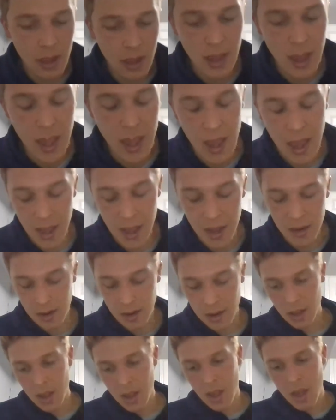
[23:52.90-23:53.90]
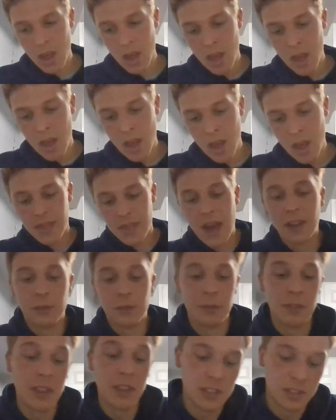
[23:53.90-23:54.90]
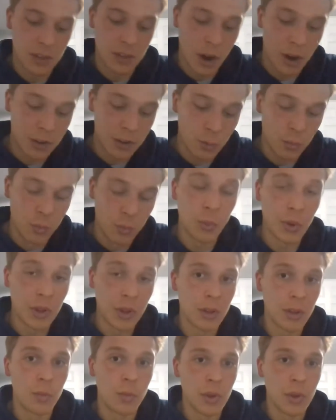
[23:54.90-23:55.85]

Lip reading: and that's when things started to really,